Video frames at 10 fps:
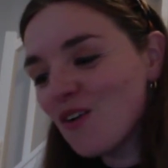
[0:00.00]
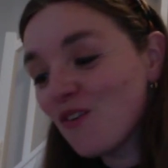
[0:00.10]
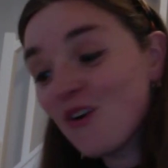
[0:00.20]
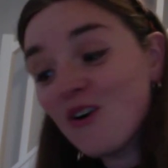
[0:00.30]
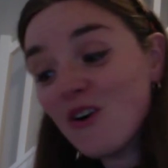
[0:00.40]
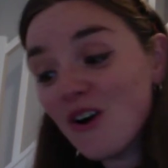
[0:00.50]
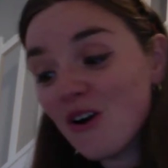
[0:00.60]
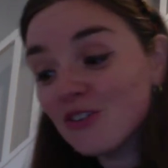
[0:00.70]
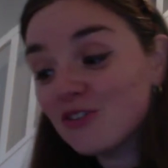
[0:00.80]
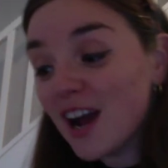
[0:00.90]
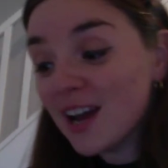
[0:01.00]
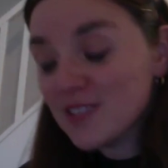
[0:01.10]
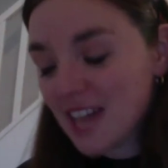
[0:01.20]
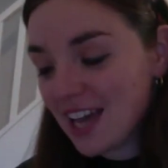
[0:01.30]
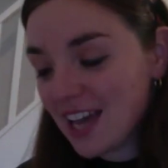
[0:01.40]
4 or 5
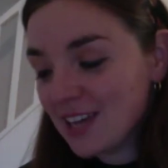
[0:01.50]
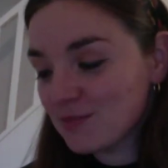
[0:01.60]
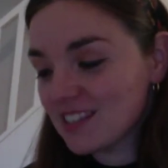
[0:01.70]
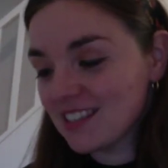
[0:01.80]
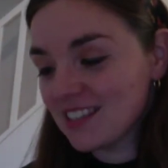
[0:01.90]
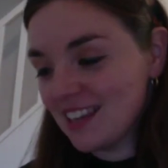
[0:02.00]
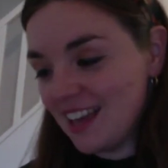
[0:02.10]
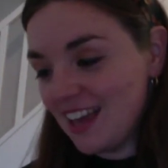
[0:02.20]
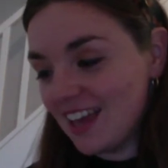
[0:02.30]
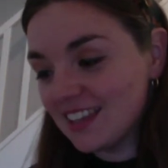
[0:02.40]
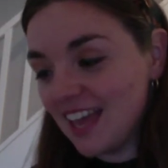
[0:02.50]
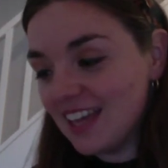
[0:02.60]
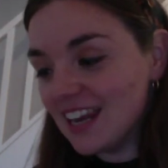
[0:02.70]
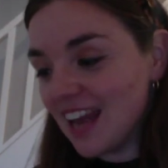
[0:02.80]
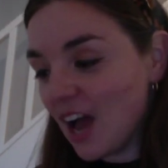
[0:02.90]
times, and
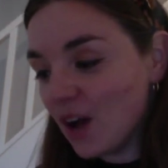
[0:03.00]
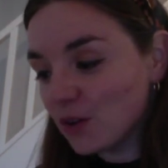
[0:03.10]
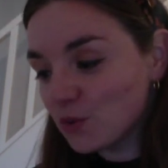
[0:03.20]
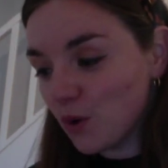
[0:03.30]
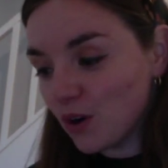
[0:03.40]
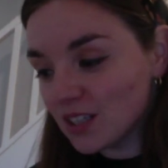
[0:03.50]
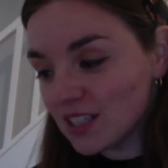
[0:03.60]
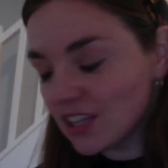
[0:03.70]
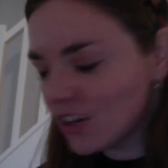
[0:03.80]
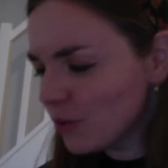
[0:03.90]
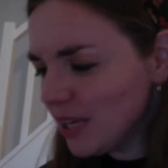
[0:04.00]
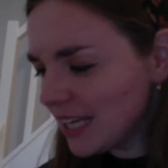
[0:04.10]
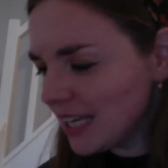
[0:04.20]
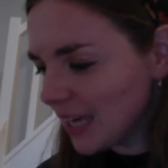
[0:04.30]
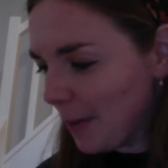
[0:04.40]
then loud words in
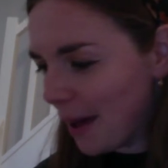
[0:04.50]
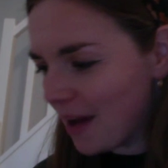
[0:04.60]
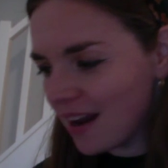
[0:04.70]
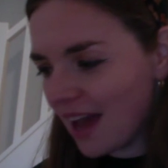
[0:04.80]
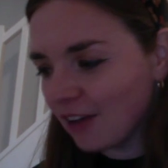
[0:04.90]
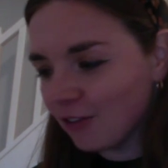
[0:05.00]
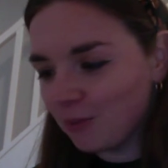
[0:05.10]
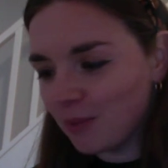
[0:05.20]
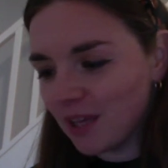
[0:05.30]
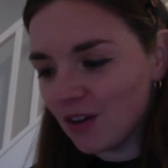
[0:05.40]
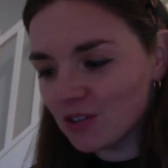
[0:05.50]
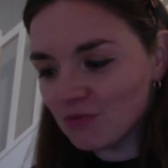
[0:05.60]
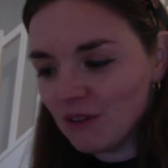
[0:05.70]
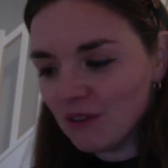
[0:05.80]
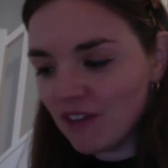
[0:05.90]
Greek about life beyond a
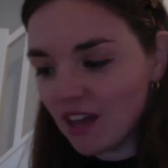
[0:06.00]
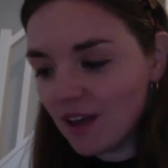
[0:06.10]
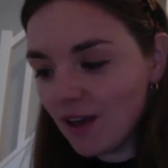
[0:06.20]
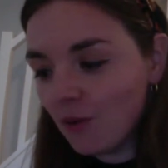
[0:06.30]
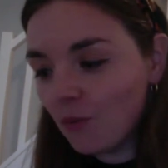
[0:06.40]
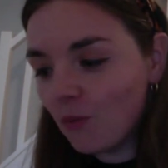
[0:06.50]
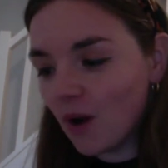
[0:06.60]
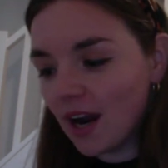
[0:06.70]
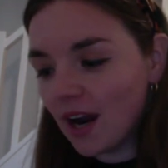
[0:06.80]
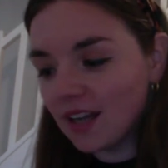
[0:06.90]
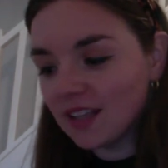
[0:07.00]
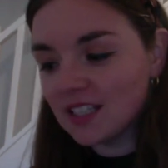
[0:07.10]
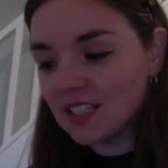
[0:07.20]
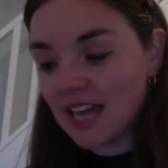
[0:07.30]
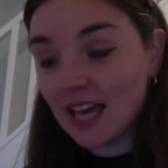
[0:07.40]
river where the
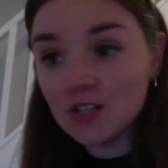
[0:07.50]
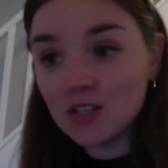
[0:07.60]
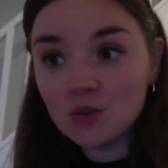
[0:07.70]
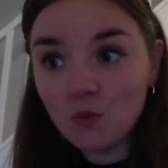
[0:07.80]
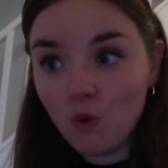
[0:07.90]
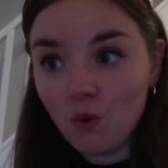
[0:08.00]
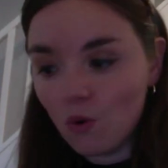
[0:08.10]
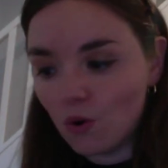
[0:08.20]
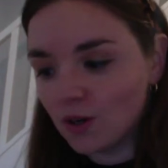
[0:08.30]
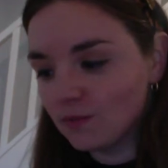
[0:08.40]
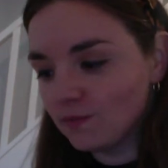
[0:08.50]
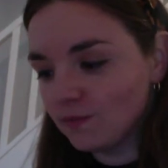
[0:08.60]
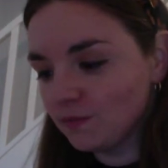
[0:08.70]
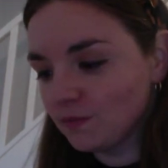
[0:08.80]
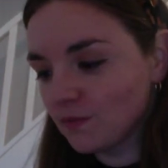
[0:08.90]
dead walk.
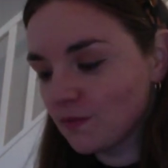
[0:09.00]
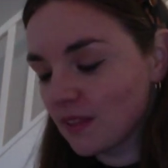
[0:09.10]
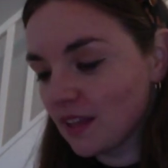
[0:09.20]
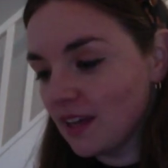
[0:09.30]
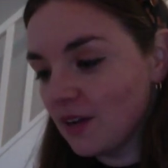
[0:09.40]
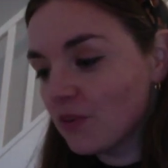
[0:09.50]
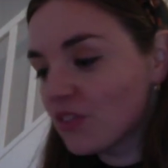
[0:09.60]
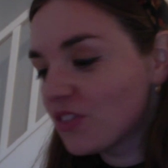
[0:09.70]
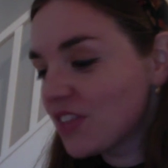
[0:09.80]
white